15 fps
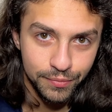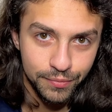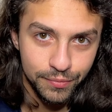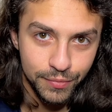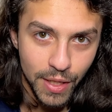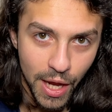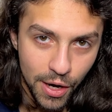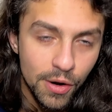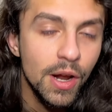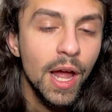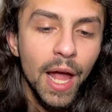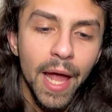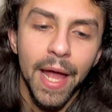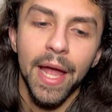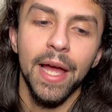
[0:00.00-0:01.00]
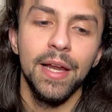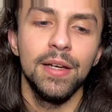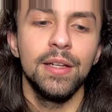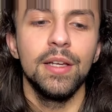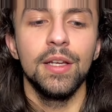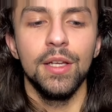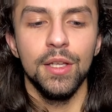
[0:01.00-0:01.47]
there, and
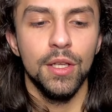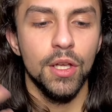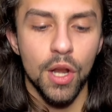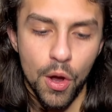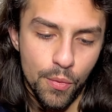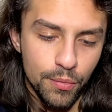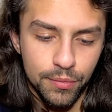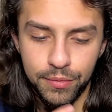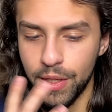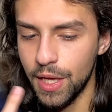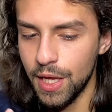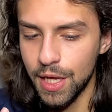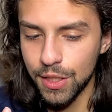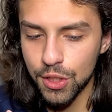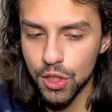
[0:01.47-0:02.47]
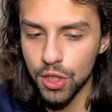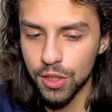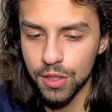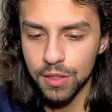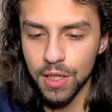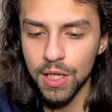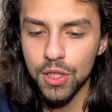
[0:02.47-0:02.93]
you know, it's
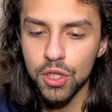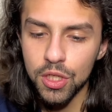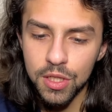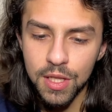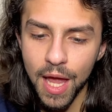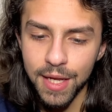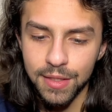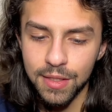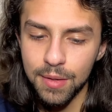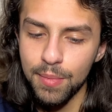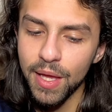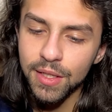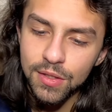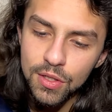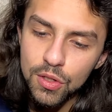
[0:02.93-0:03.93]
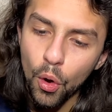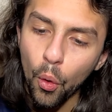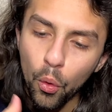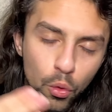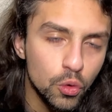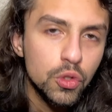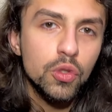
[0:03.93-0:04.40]
just nice. It makes this
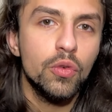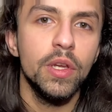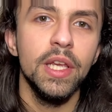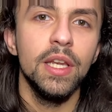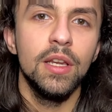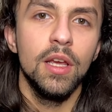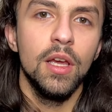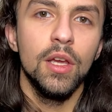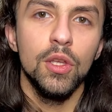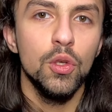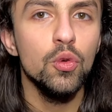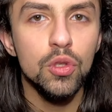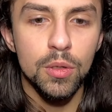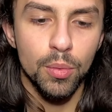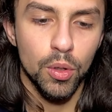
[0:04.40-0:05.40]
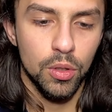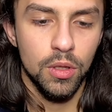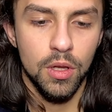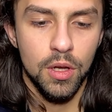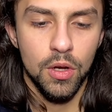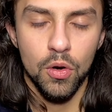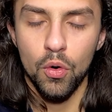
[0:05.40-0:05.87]
whole screen usable,
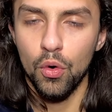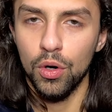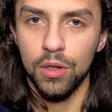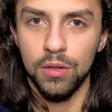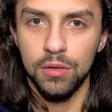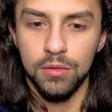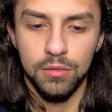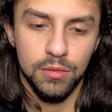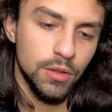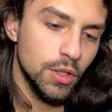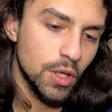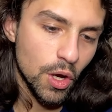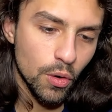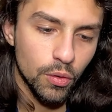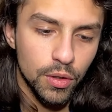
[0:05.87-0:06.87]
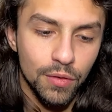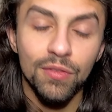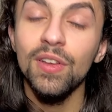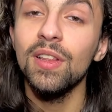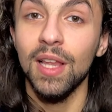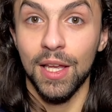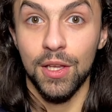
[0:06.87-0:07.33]
or you know, you
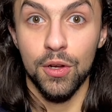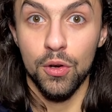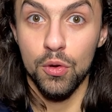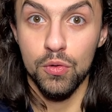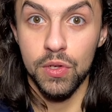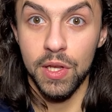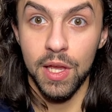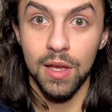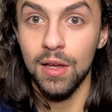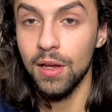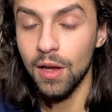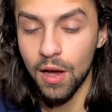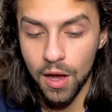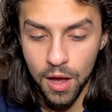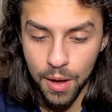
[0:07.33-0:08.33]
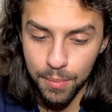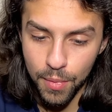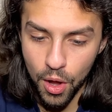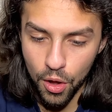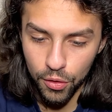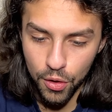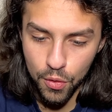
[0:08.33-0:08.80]
feel like you're using it,
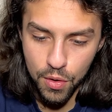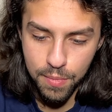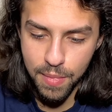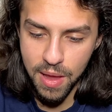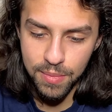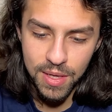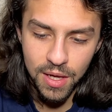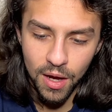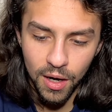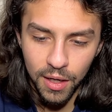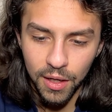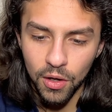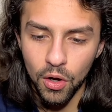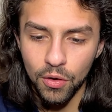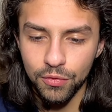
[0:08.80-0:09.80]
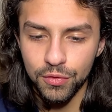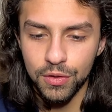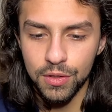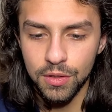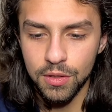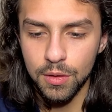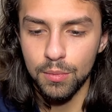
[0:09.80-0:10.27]
although it may be cutting off
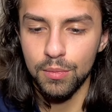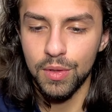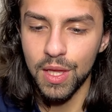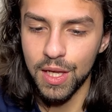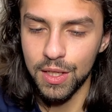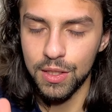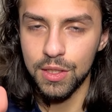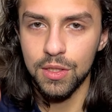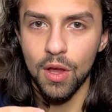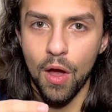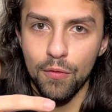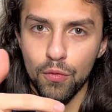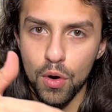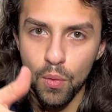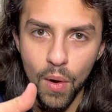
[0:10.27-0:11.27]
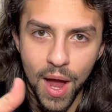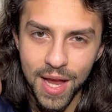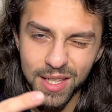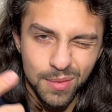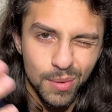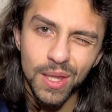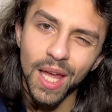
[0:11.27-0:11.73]
some things software-wise,
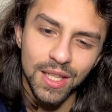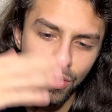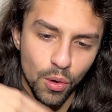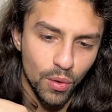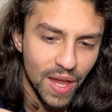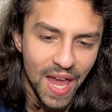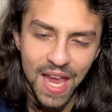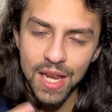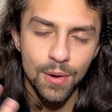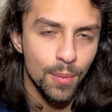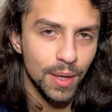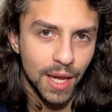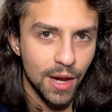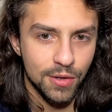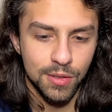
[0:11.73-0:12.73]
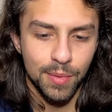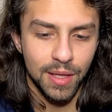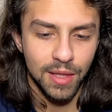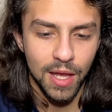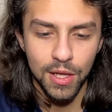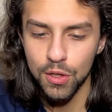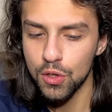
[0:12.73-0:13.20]
but that's okay. Nobody cares about
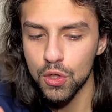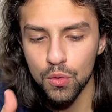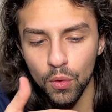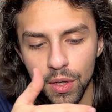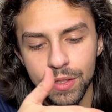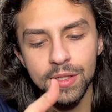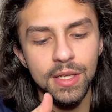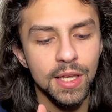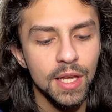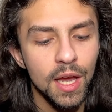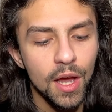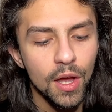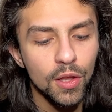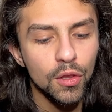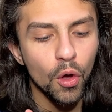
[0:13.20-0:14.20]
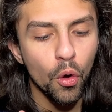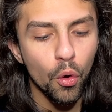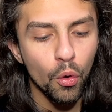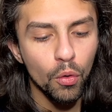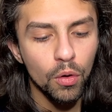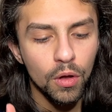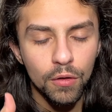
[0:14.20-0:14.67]
that. You just want to see the
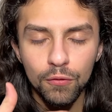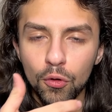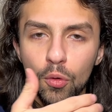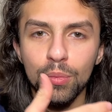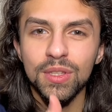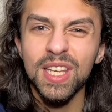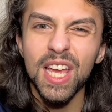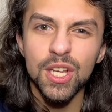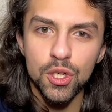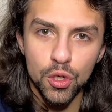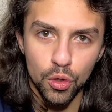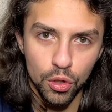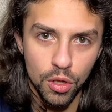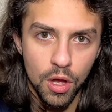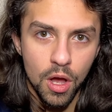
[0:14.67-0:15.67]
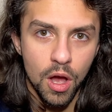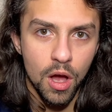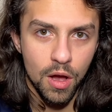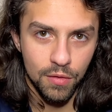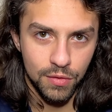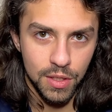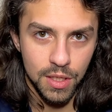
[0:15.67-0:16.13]
whole full potential
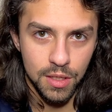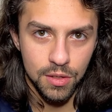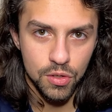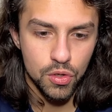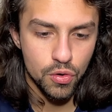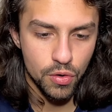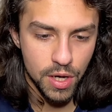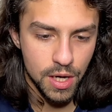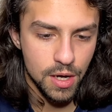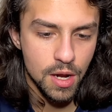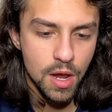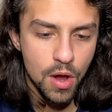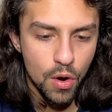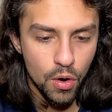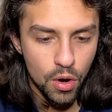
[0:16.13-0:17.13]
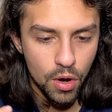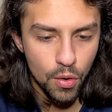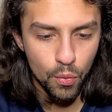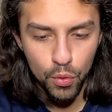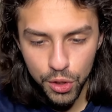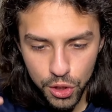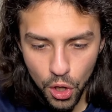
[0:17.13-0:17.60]
of the screen,
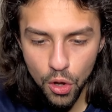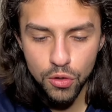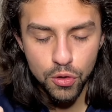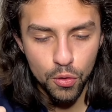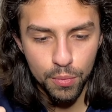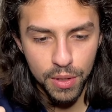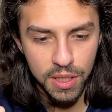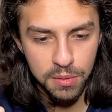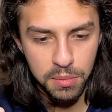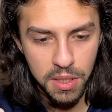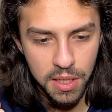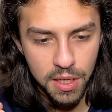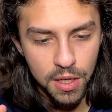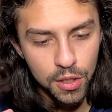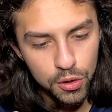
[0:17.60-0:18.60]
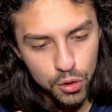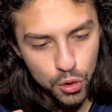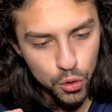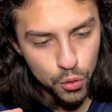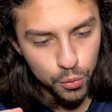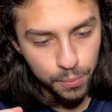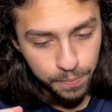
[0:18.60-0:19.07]
which also brings me
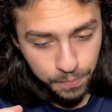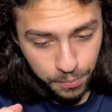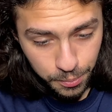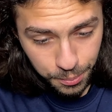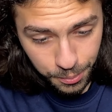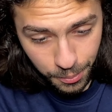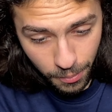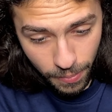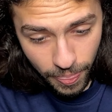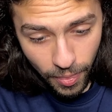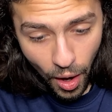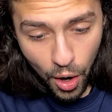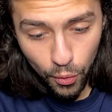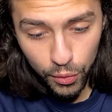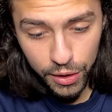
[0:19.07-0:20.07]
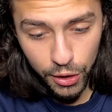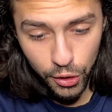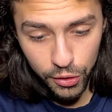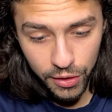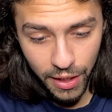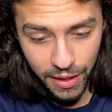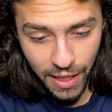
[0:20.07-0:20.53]
to a really good
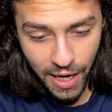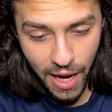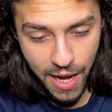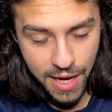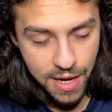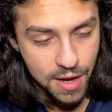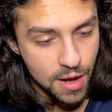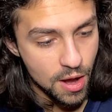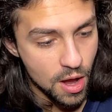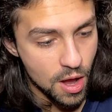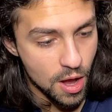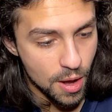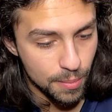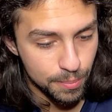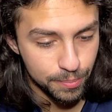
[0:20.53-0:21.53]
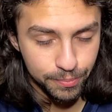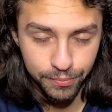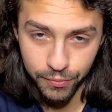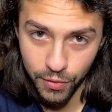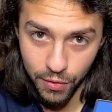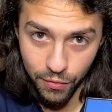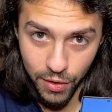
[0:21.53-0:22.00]
thing that I
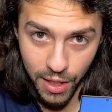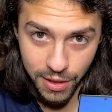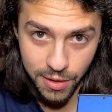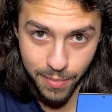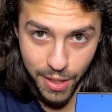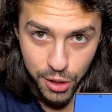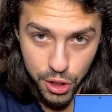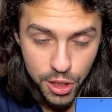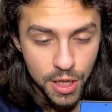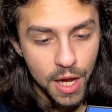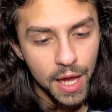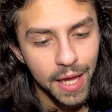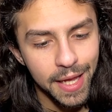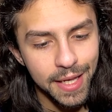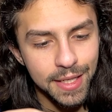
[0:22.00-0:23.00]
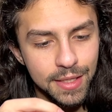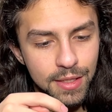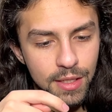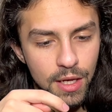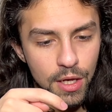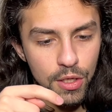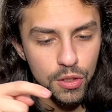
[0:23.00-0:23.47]
forgot to mention is,
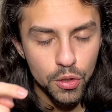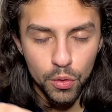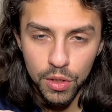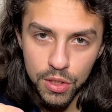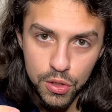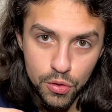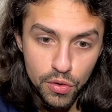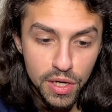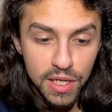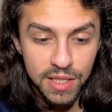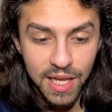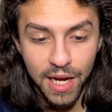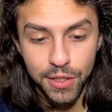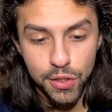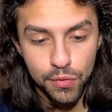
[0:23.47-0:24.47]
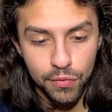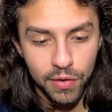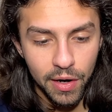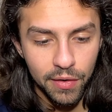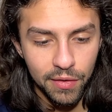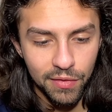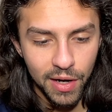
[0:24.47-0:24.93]
so this screen is actually
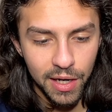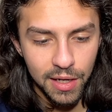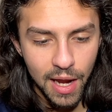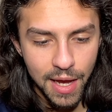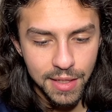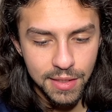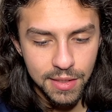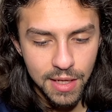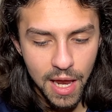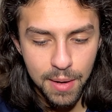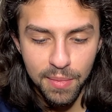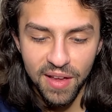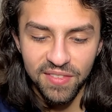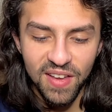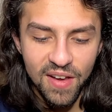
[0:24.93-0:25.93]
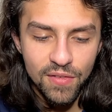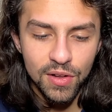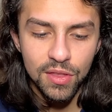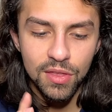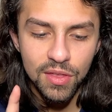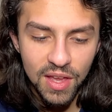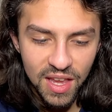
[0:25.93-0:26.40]
very, very nice, and my favorite
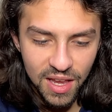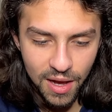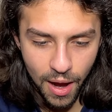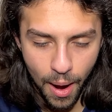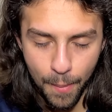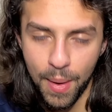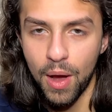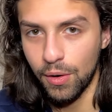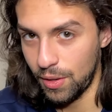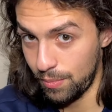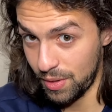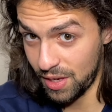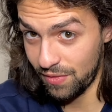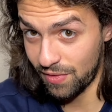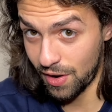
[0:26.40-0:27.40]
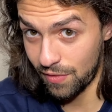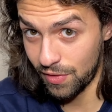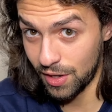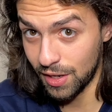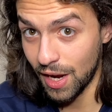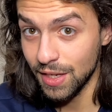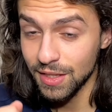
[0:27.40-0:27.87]
thing about it being very, very
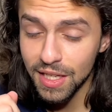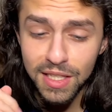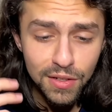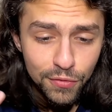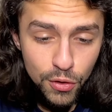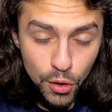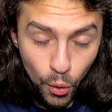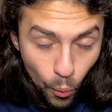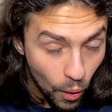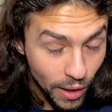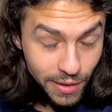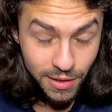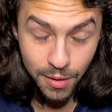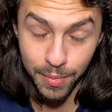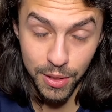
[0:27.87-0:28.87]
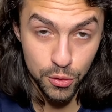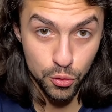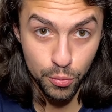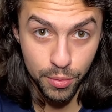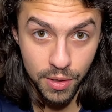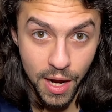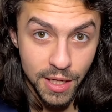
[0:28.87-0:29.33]
nice is if you don't want it to be
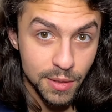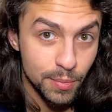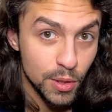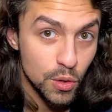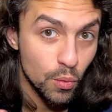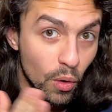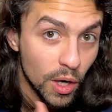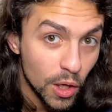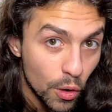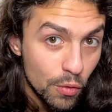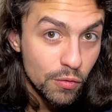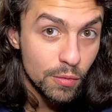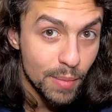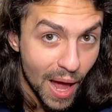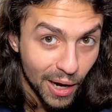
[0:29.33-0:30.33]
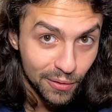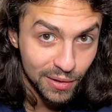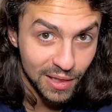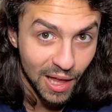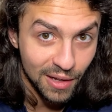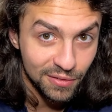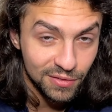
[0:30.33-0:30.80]
super nice, but you want to go for battery
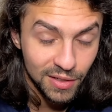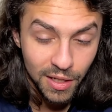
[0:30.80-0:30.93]
life,